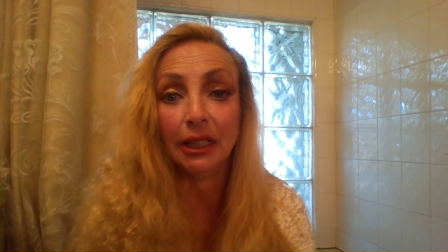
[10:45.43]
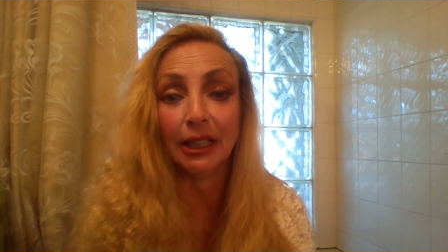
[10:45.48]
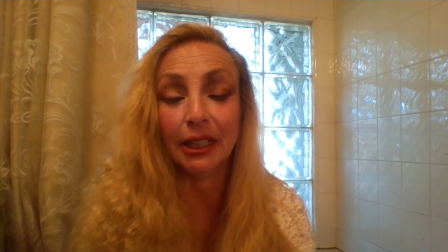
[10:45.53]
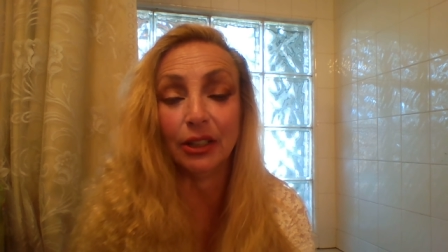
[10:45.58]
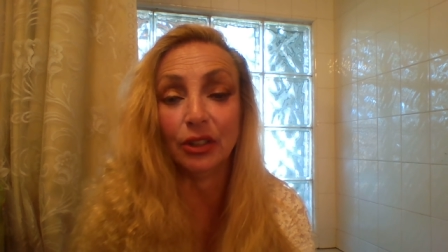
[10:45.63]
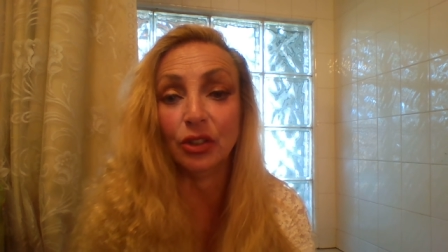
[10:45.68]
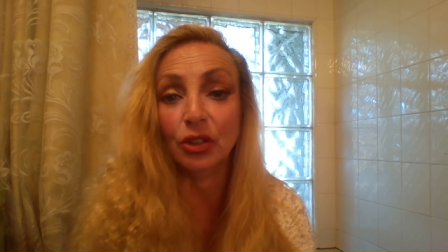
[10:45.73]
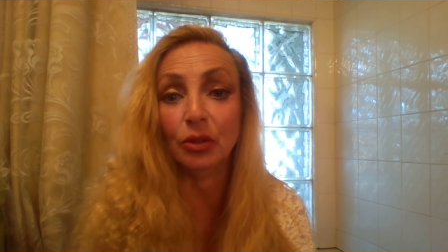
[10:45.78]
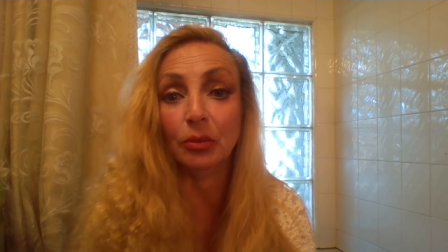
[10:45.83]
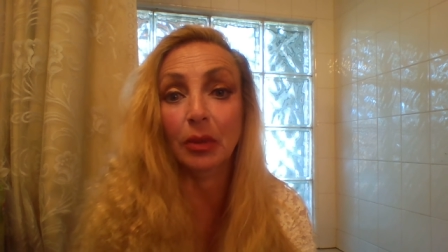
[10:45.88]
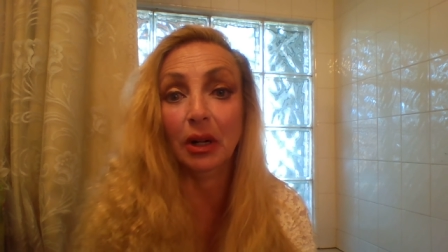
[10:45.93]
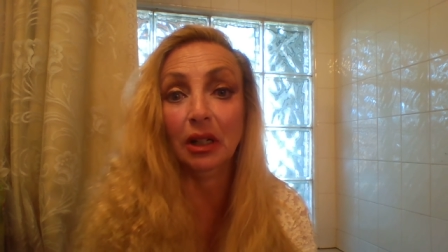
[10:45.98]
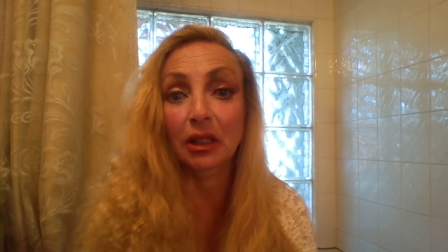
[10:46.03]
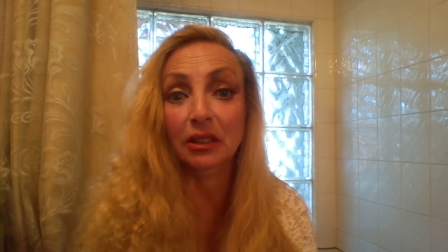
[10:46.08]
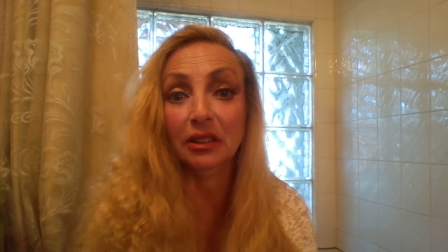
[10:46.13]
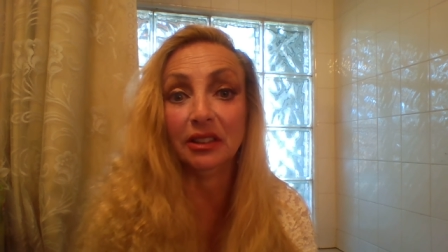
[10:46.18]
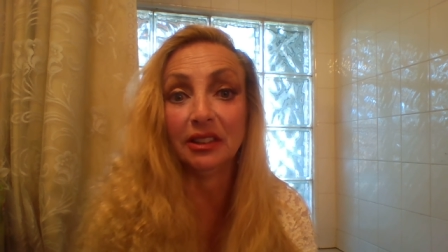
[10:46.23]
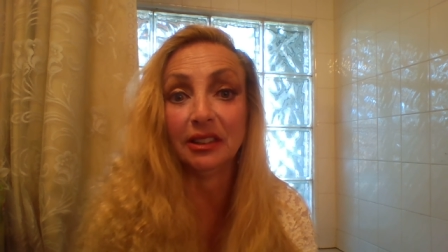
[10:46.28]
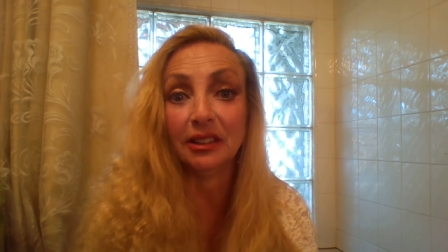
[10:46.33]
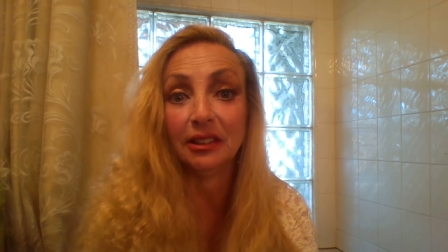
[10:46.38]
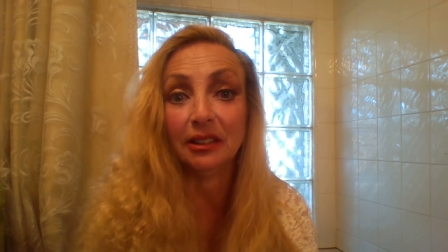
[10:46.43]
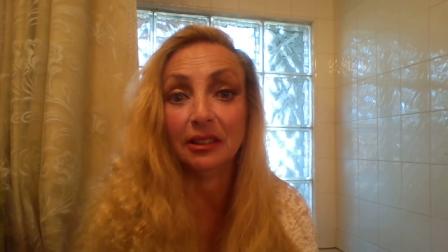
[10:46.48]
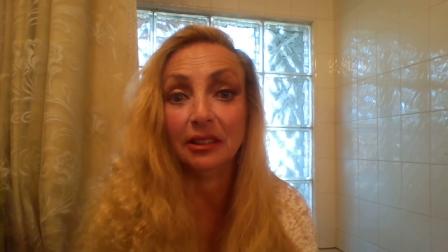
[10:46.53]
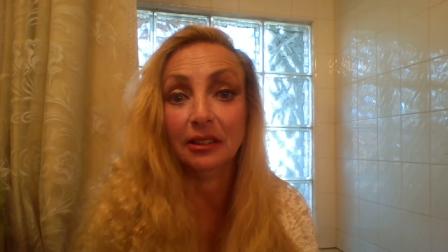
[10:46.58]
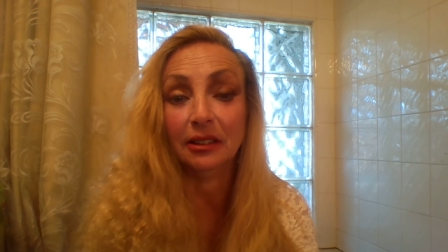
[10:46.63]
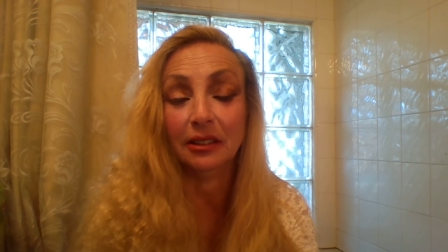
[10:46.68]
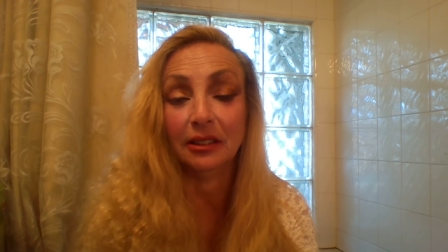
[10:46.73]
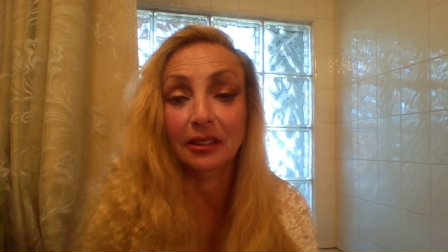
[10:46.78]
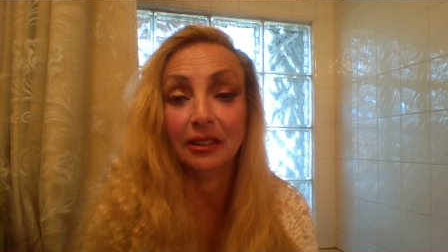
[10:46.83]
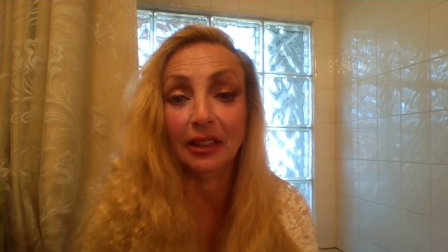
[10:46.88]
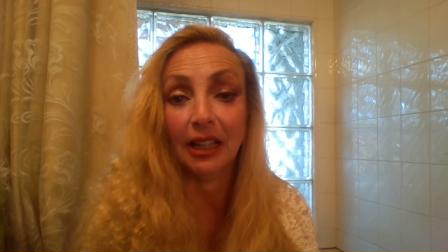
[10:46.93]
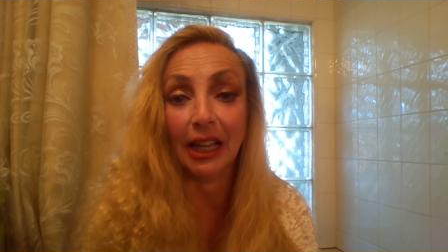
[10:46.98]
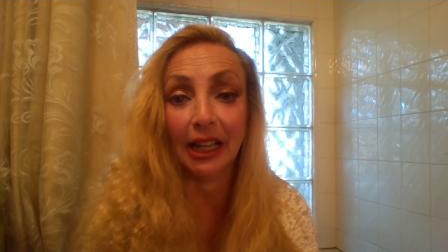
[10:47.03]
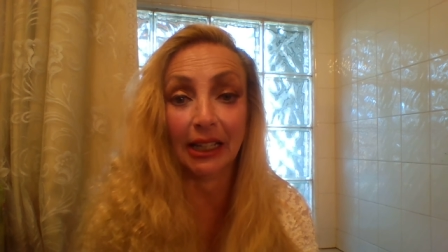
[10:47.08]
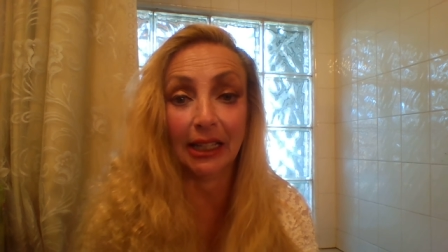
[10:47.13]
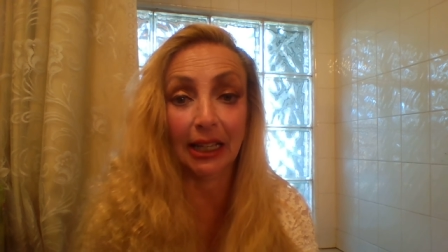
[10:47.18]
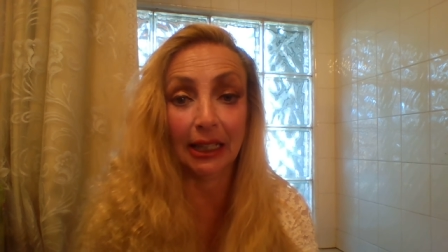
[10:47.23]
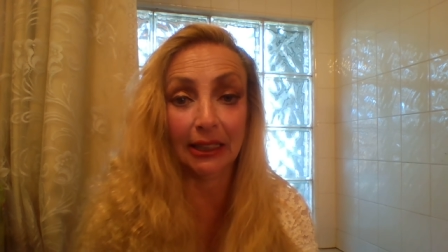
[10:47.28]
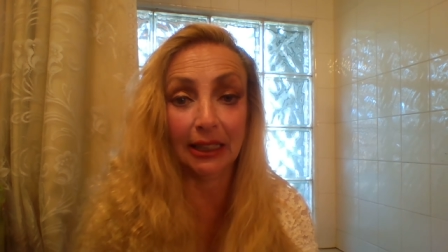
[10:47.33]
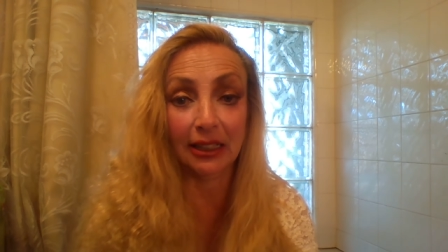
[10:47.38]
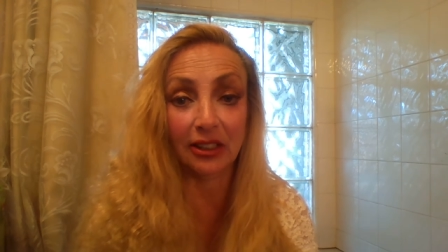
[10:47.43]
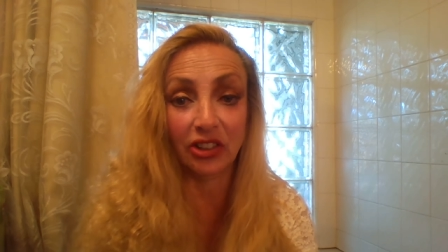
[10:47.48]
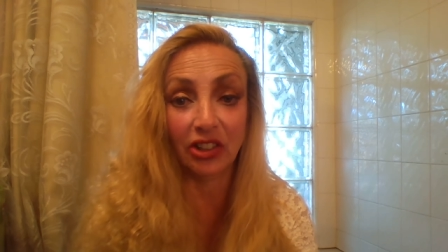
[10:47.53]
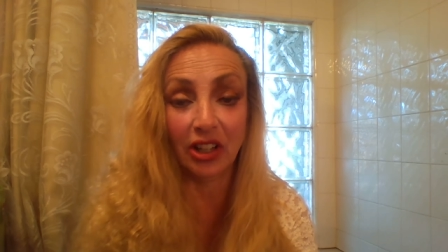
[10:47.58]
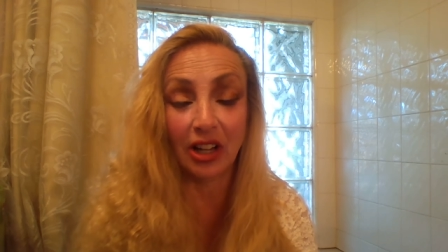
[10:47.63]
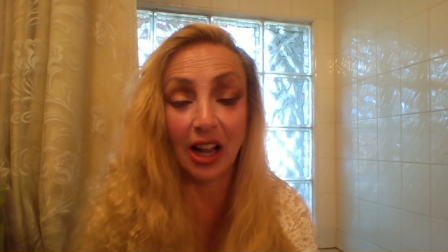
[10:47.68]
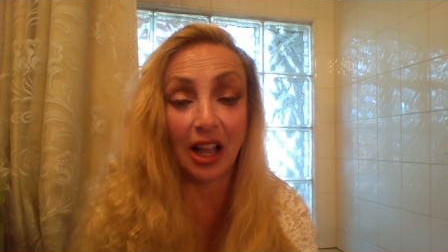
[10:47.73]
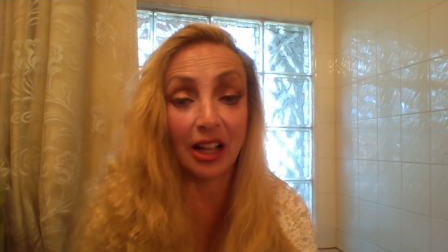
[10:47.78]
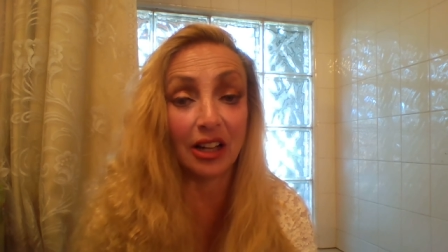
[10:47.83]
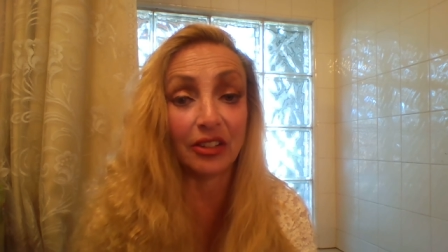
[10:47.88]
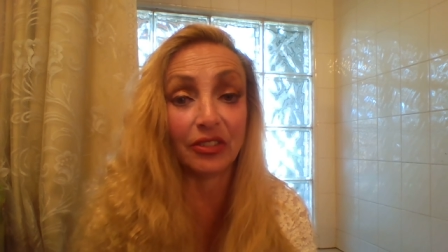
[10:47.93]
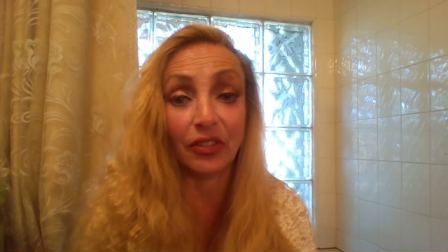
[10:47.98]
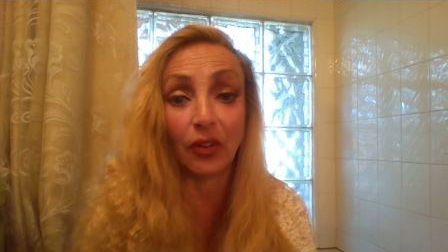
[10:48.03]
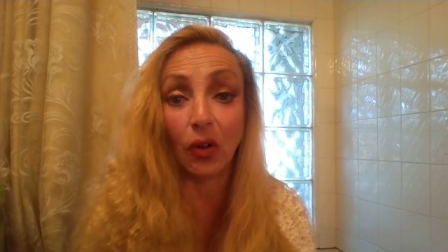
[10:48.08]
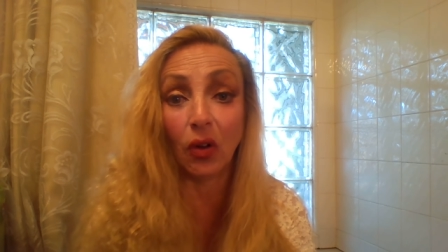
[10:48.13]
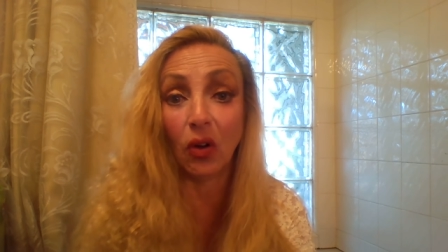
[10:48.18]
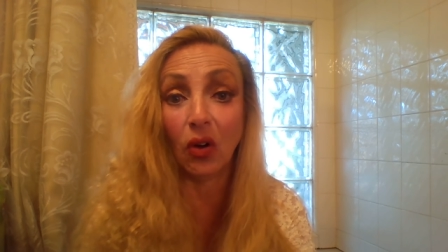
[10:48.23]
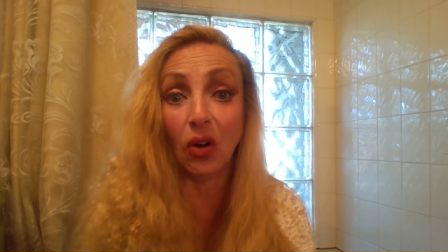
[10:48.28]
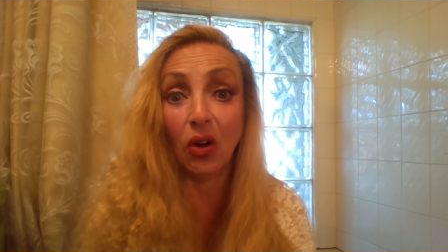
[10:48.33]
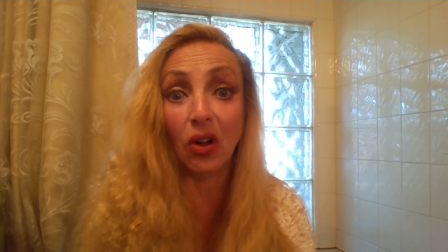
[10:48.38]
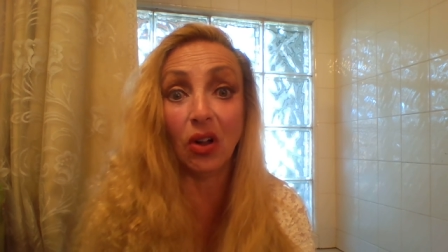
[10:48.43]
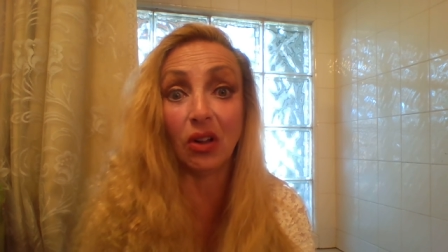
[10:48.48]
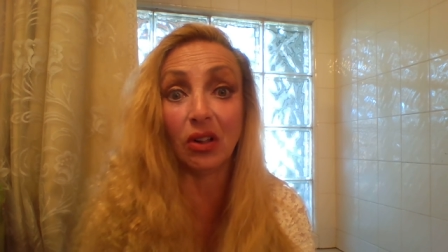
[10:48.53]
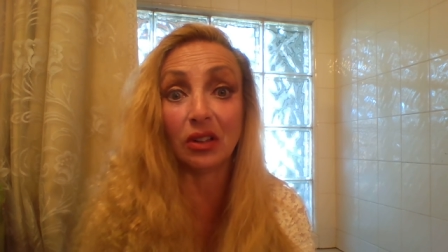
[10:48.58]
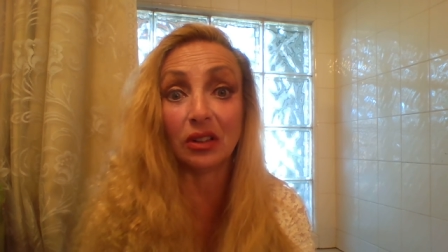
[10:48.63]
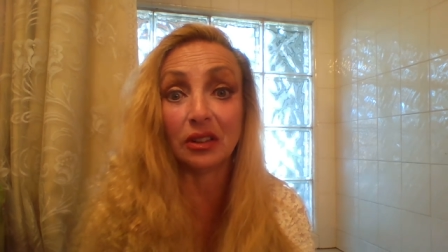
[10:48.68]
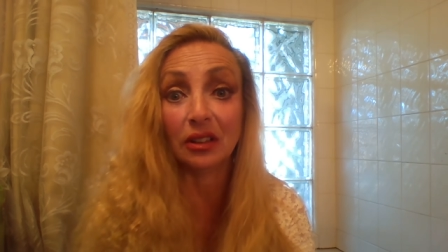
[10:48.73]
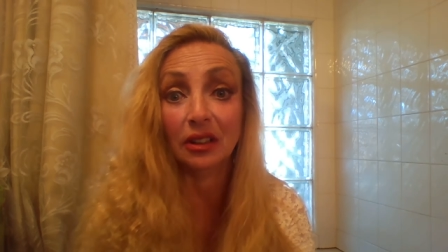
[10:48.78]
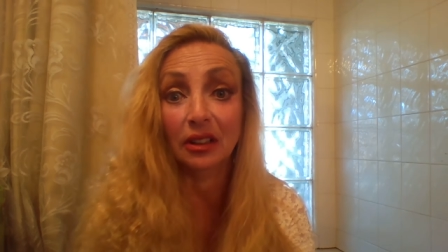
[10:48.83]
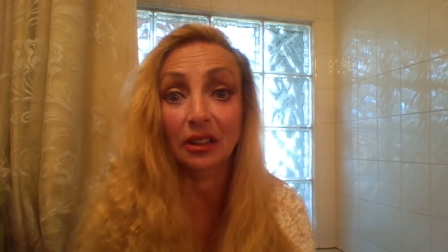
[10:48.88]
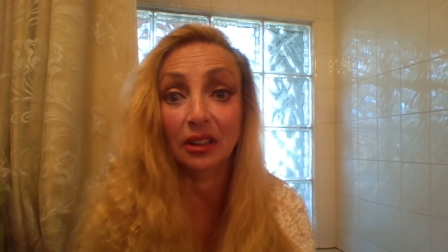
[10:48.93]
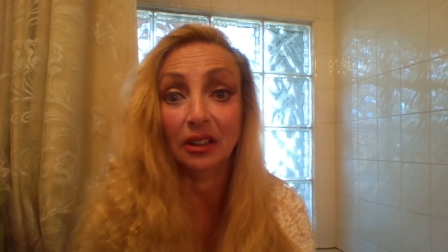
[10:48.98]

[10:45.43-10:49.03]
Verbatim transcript: in two months and kicked the shit out of all